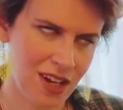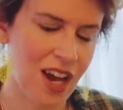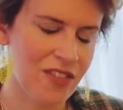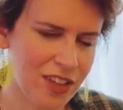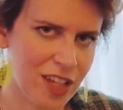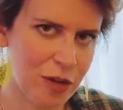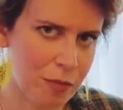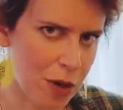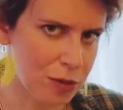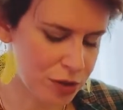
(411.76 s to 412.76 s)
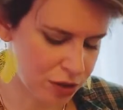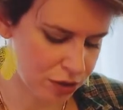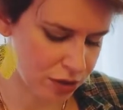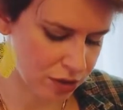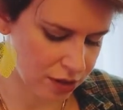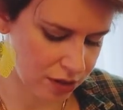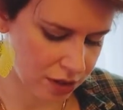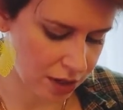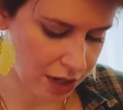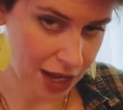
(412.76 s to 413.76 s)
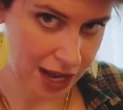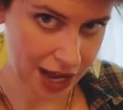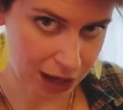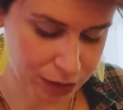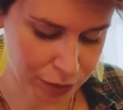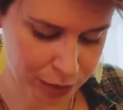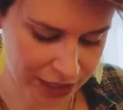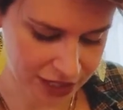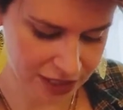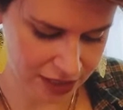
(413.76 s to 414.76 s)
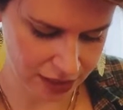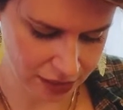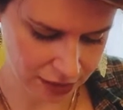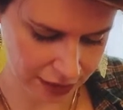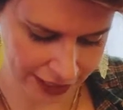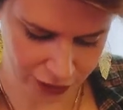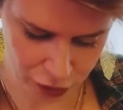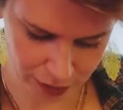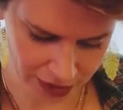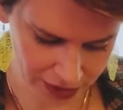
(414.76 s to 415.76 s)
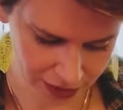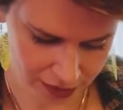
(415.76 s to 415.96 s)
feel like most houseplants like humidity.